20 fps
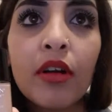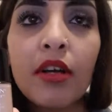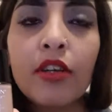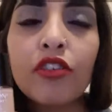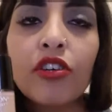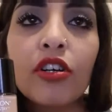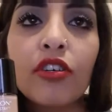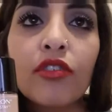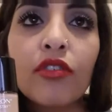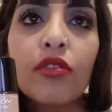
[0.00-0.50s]
a
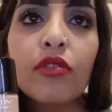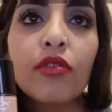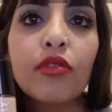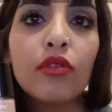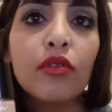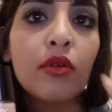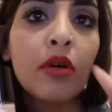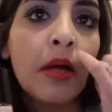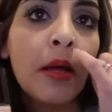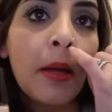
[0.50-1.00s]

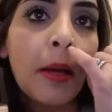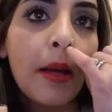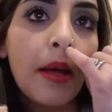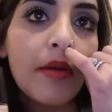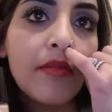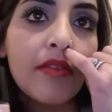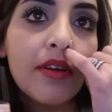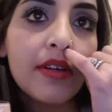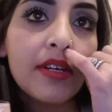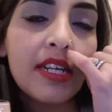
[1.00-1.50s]
drugstore
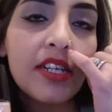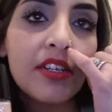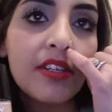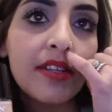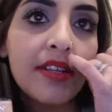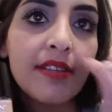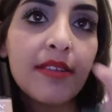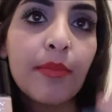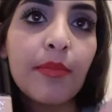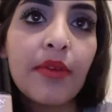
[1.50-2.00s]

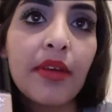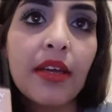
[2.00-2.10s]
foundation that